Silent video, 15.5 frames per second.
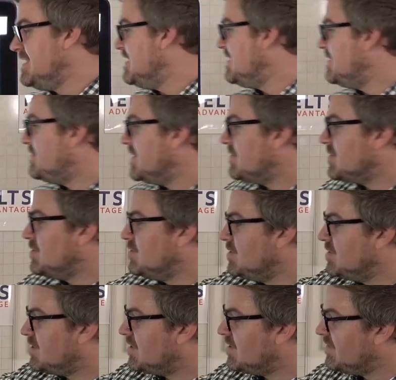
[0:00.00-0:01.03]
The people who
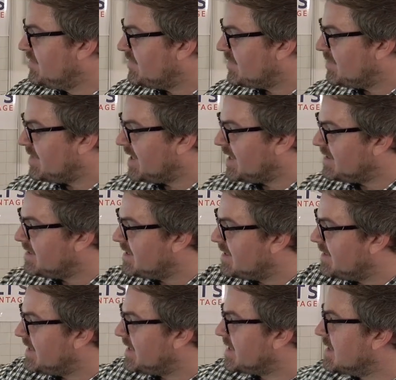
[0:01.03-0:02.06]
learn from that
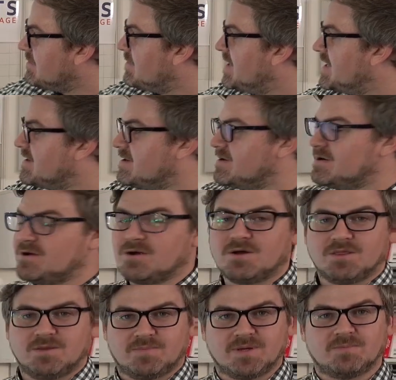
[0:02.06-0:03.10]
and then get better are
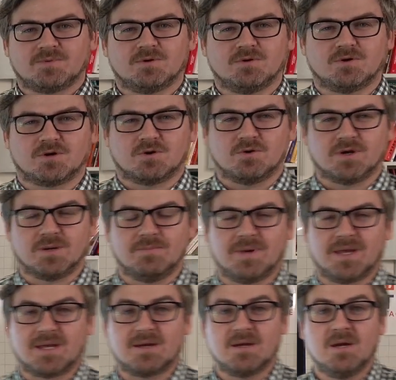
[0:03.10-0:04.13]
the people who are going to
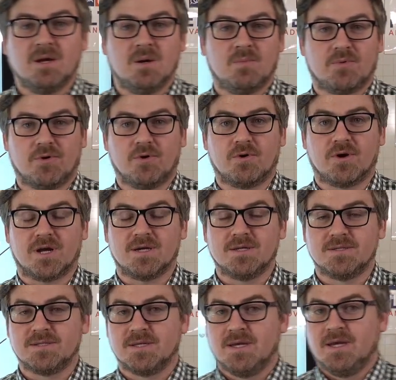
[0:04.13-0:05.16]
make
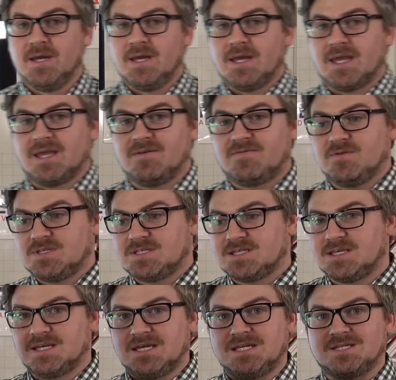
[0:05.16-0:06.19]
progress. If you
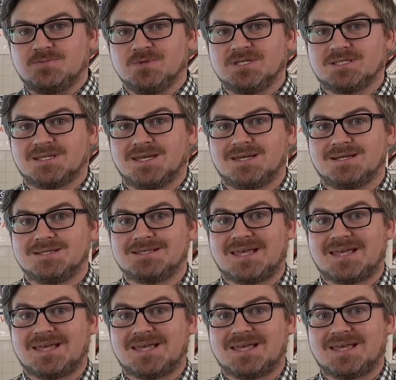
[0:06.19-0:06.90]
see each mistake as